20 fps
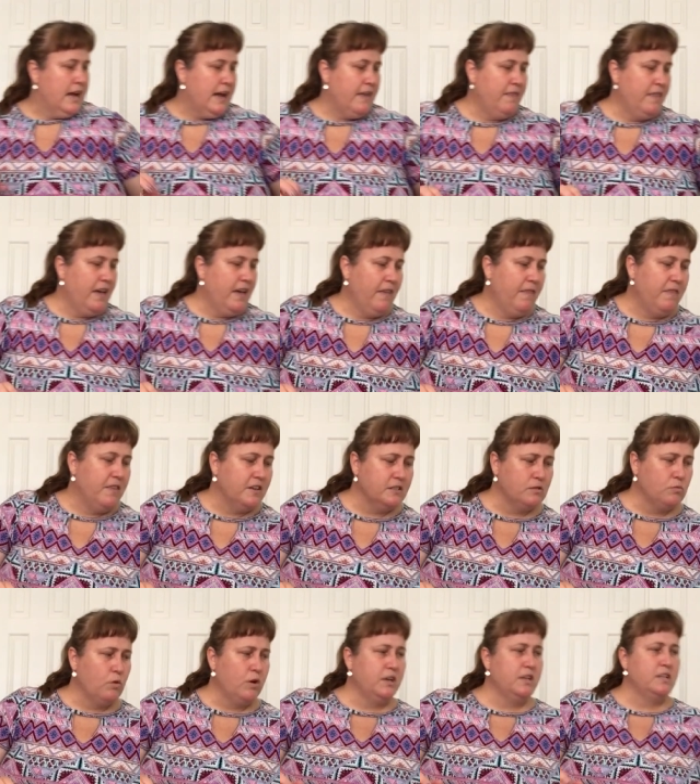And then
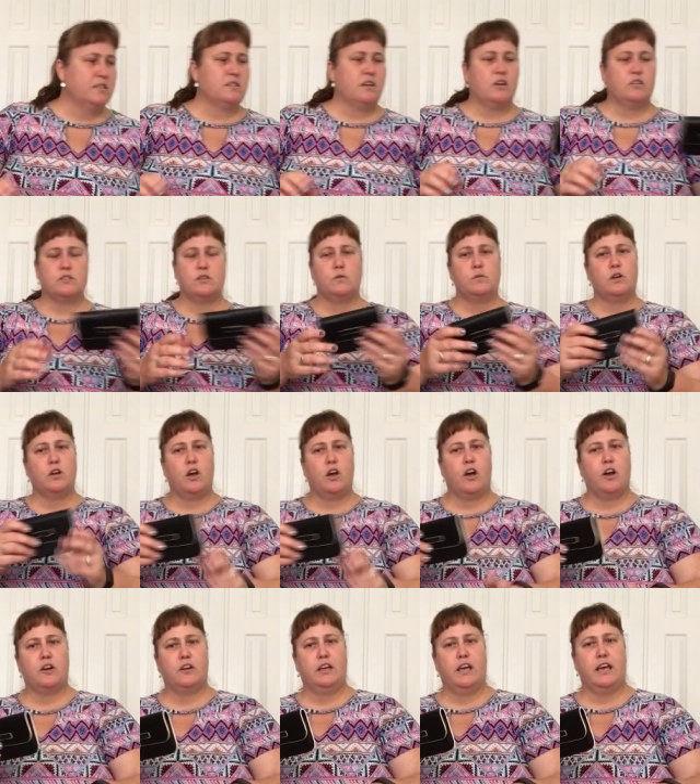this one is also a
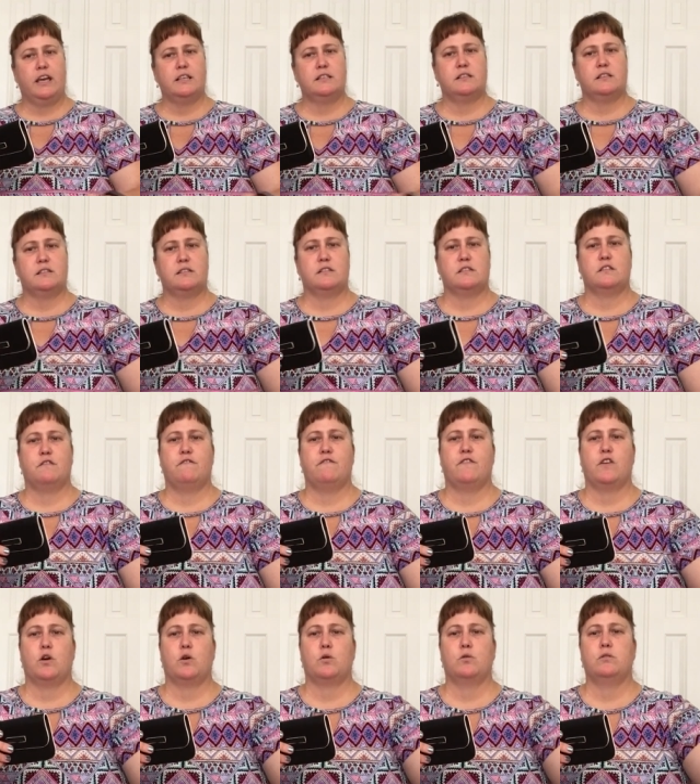card case. This is a
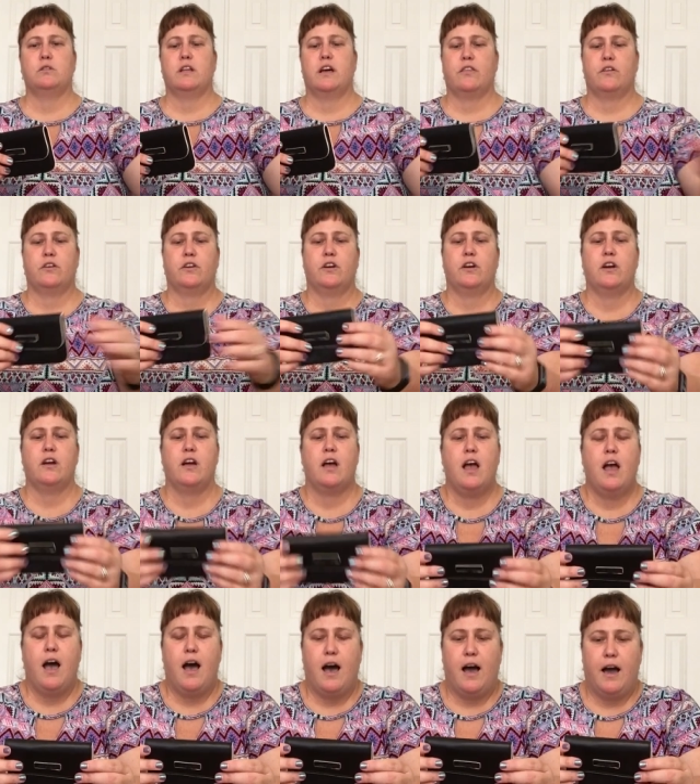faux leather.
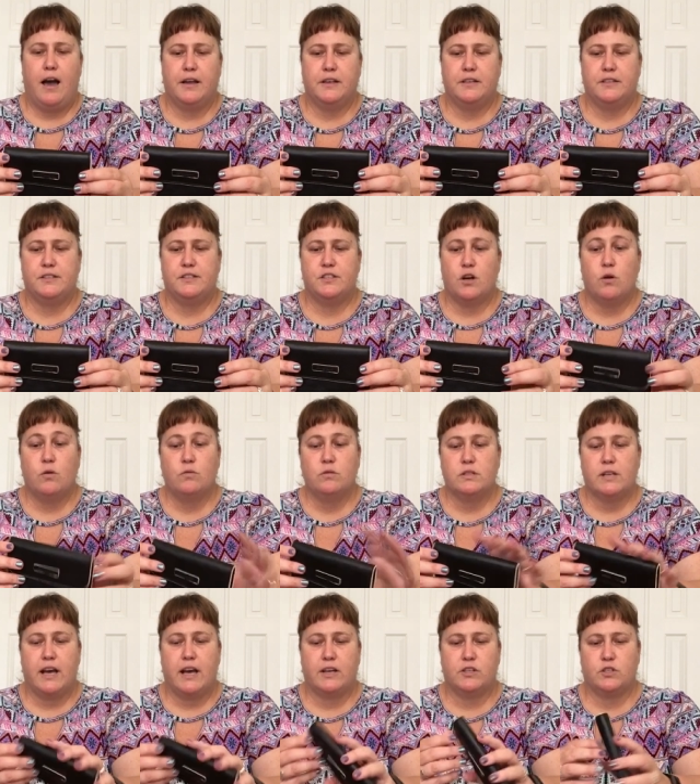I don't
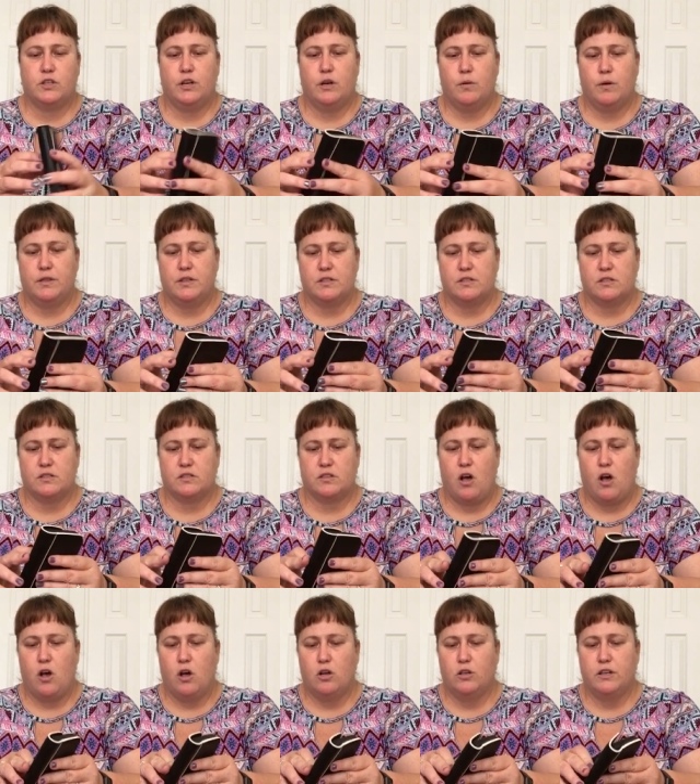actually know what this is
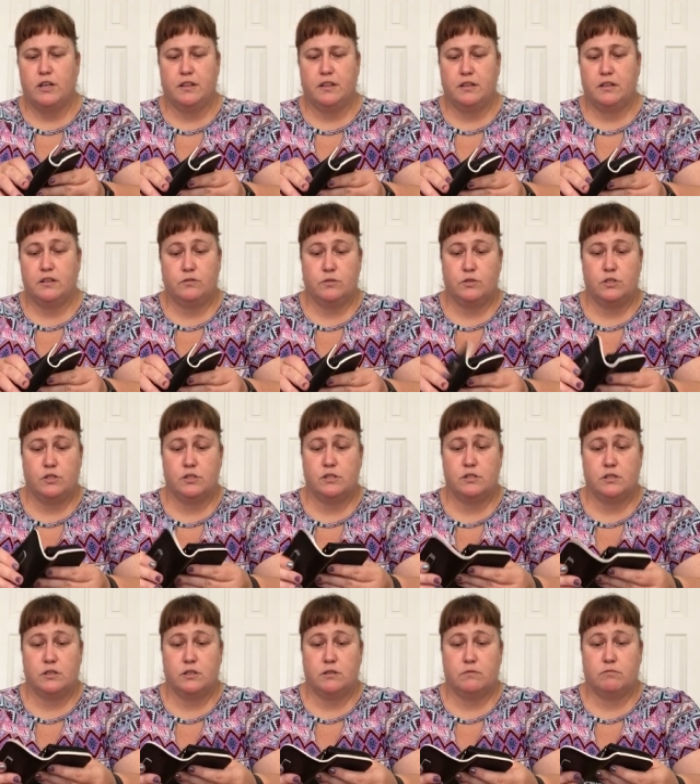called. I think it's
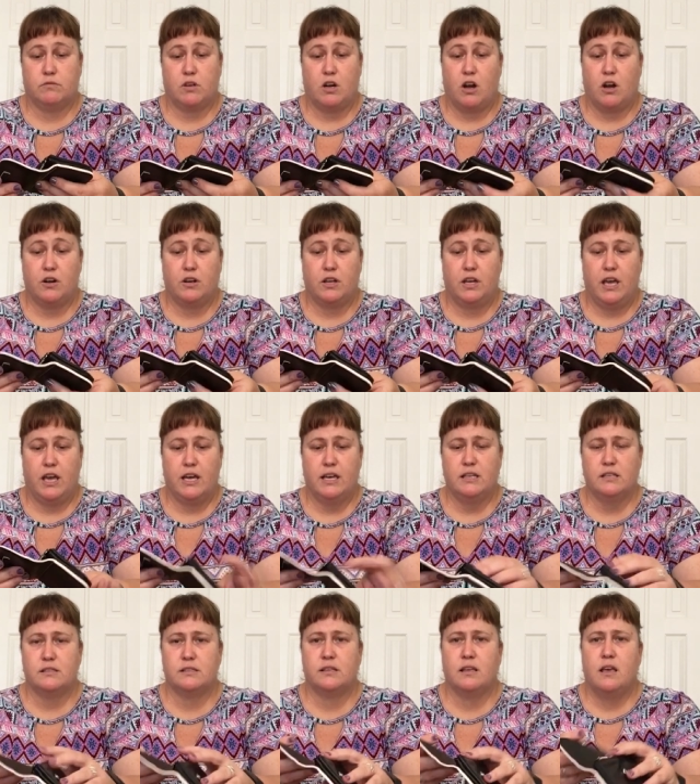just a card
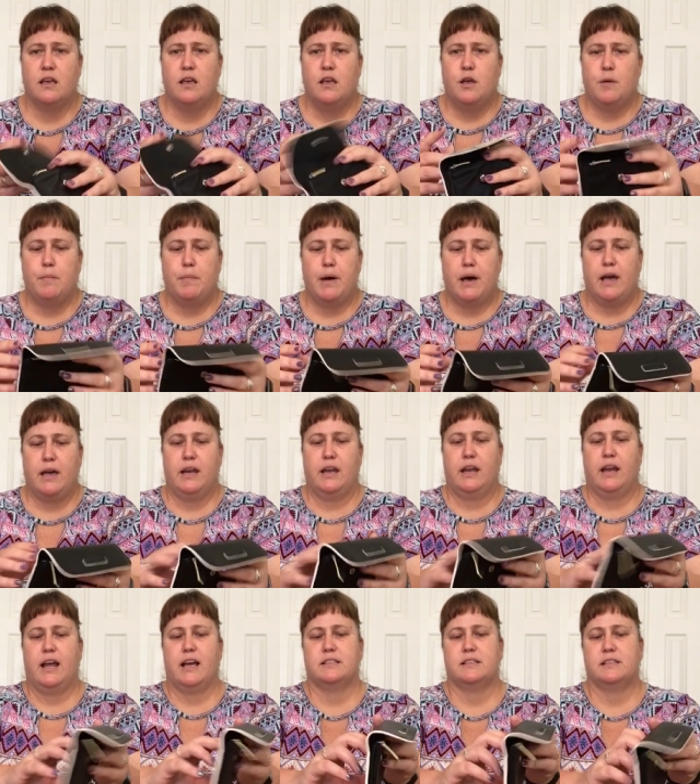case, but
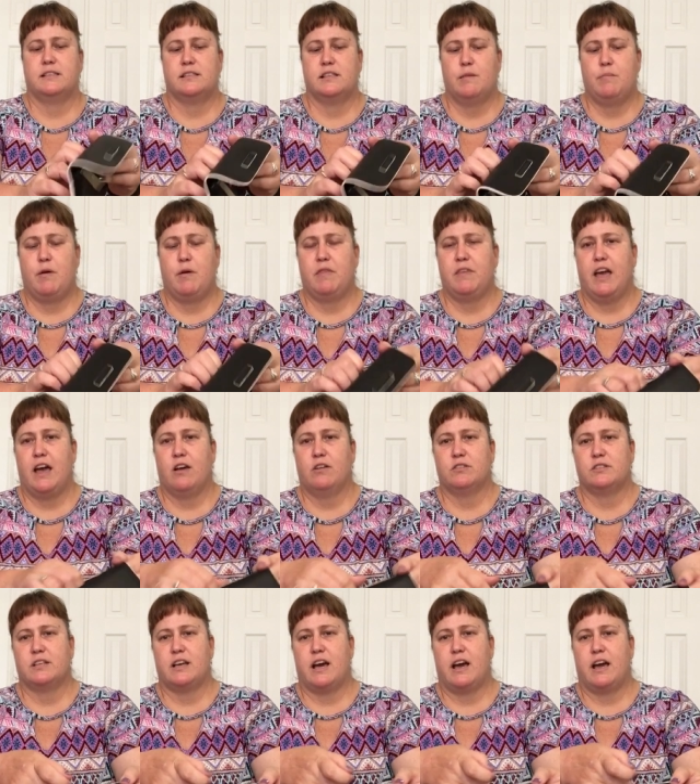it has a slip on the
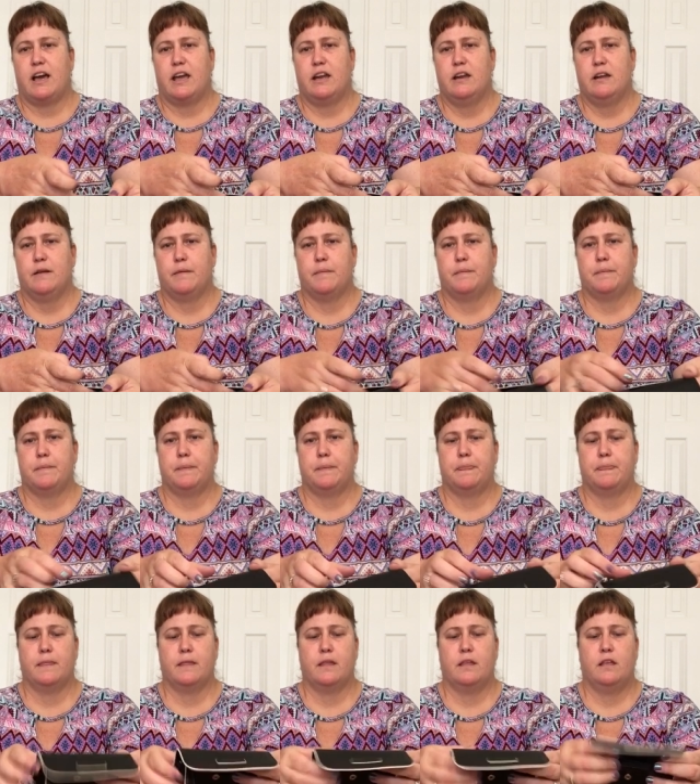outside
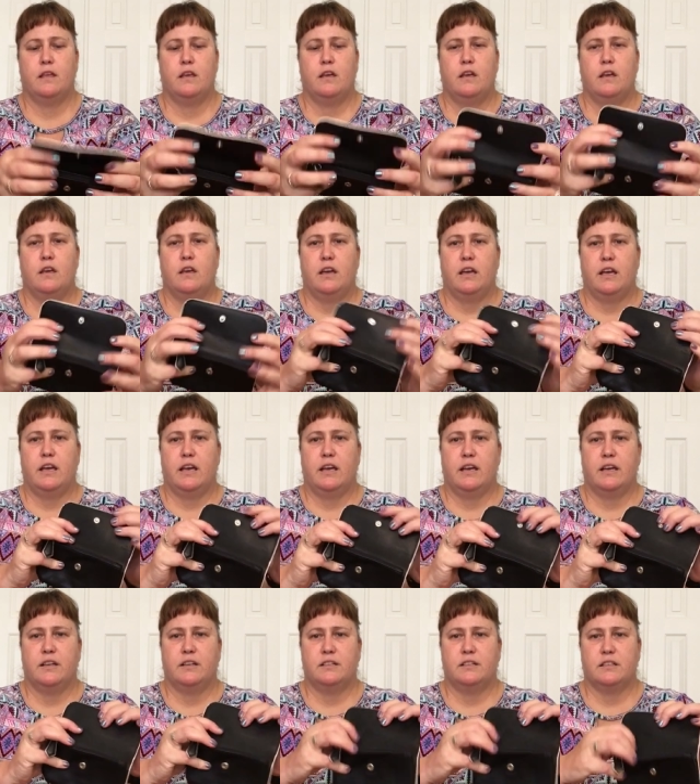
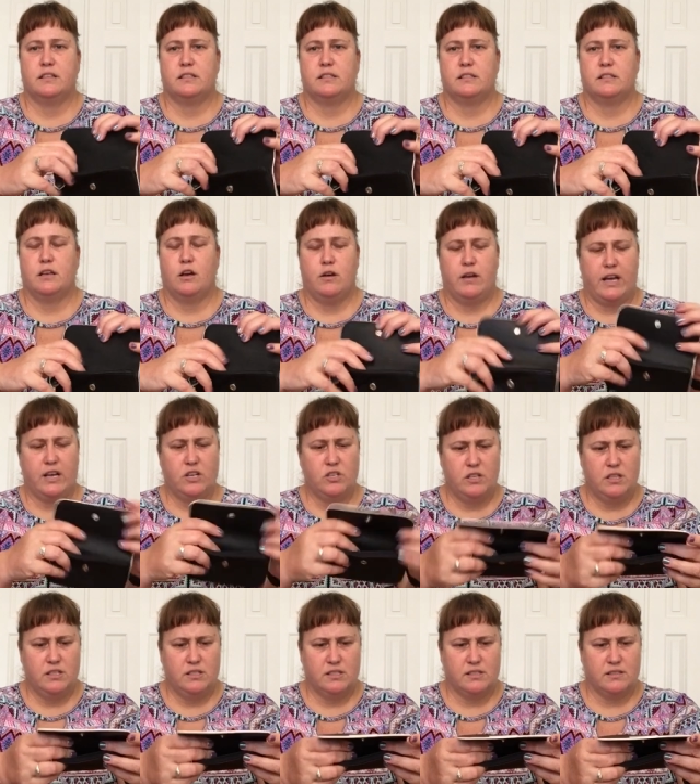and oh,
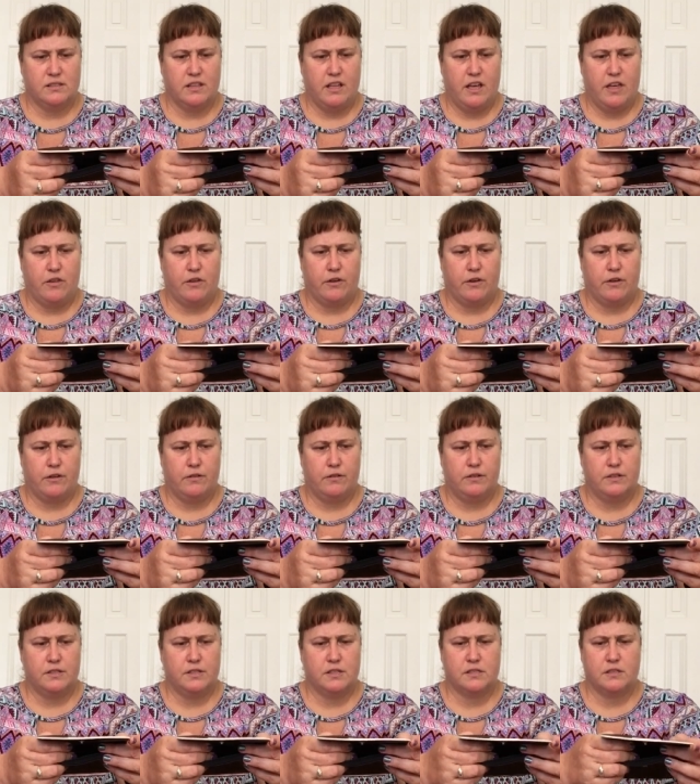actually this is leather.
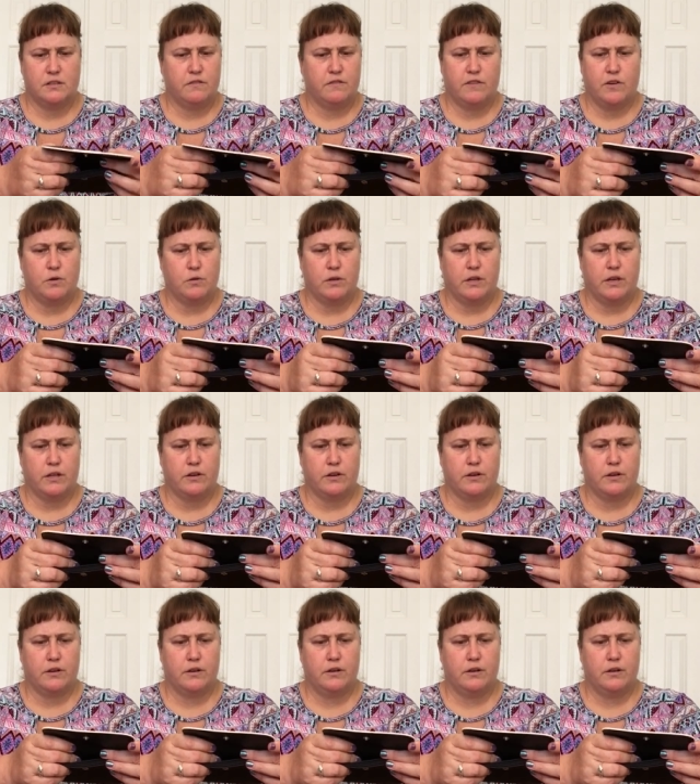This isn't faux leather.